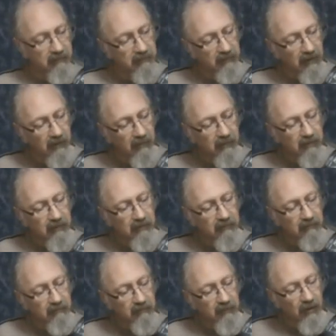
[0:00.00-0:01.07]
Now,
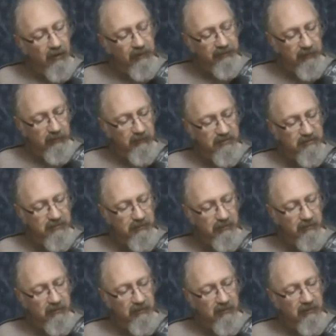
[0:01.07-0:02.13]
the idea is
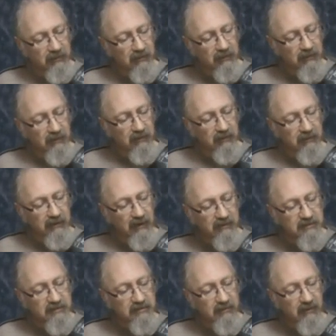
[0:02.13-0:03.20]
to touch
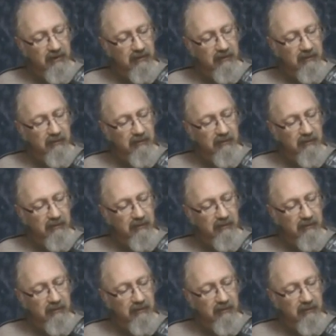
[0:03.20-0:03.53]
the string